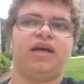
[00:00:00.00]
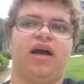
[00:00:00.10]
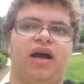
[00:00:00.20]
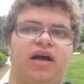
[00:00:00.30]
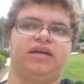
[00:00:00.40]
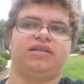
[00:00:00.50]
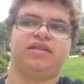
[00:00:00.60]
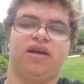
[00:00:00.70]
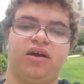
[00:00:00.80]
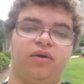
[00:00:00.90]
Uh,
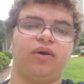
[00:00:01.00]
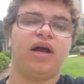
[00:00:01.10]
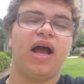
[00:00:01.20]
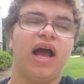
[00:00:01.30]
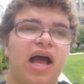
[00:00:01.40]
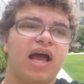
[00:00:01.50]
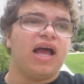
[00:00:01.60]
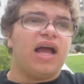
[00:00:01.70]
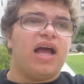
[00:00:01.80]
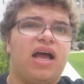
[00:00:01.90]
so
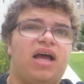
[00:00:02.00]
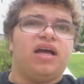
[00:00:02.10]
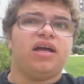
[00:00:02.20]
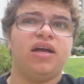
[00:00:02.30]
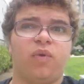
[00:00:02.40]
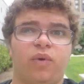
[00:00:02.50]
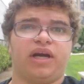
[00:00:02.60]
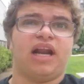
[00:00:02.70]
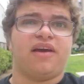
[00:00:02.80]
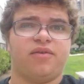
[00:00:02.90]
we're
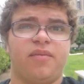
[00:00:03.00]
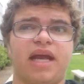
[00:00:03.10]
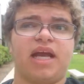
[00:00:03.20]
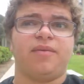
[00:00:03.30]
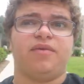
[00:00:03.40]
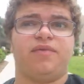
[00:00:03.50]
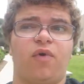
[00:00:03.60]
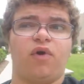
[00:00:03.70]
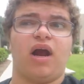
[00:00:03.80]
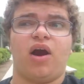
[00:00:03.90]
gonna have to make up the
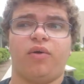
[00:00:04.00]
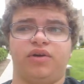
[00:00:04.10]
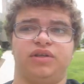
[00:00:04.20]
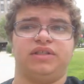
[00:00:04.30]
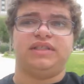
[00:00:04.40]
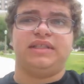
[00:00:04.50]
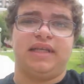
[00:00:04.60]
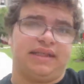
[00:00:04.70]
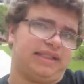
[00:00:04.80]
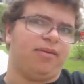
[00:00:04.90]
four hours
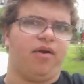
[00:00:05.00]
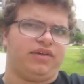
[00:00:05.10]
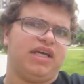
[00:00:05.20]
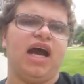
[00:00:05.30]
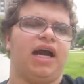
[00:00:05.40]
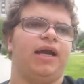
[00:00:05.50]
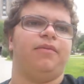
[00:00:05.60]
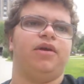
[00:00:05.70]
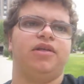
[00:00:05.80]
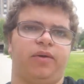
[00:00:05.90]
at some other
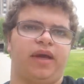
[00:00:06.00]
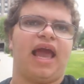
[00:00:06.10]
time so we